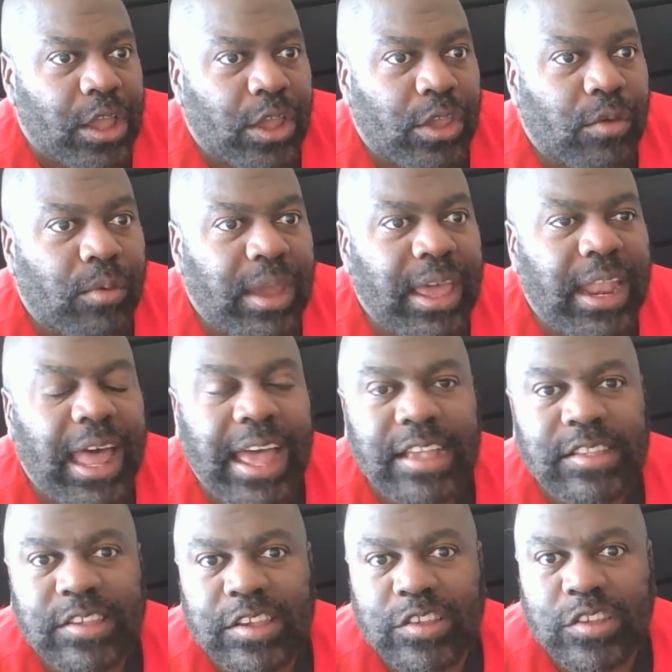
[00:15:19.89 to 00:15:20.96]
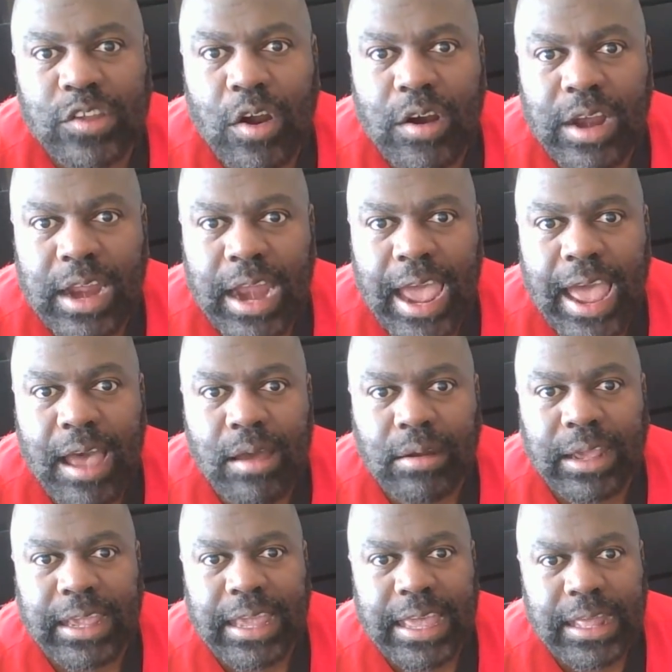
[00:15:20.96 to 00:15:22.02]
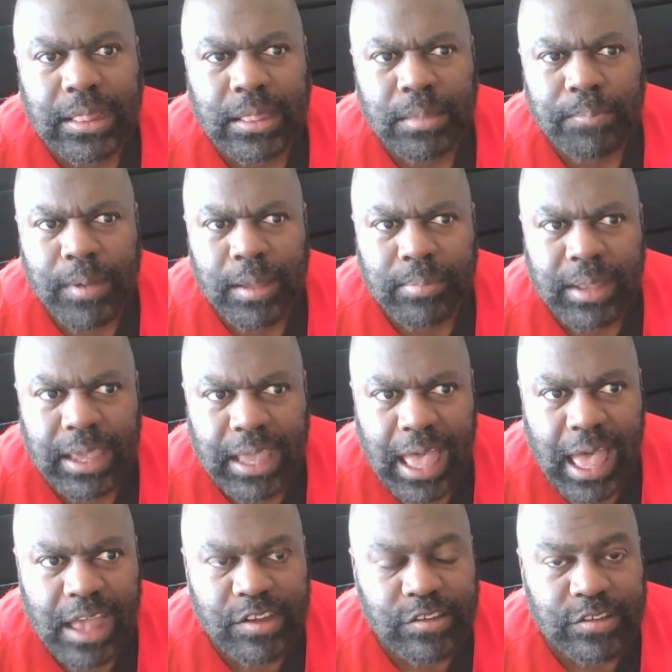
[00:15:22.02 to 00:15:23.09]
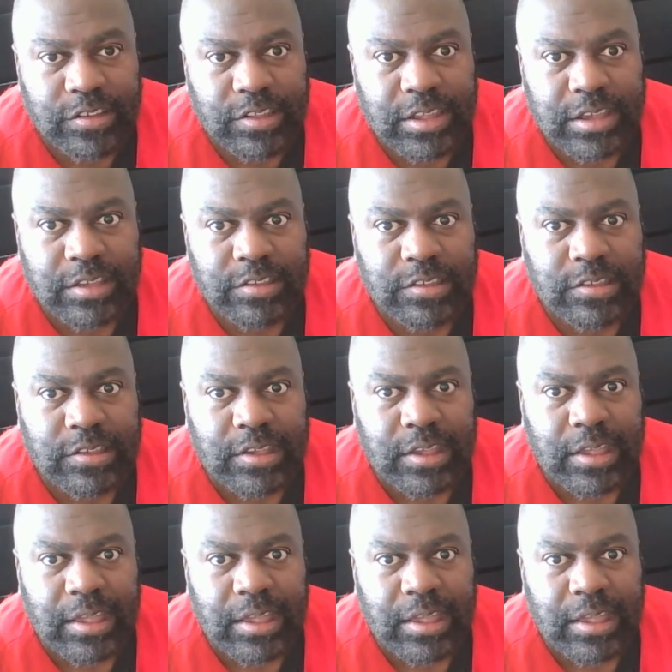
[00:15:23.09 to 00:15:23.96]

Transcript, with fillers: You realize he started out, he hit the public consciousness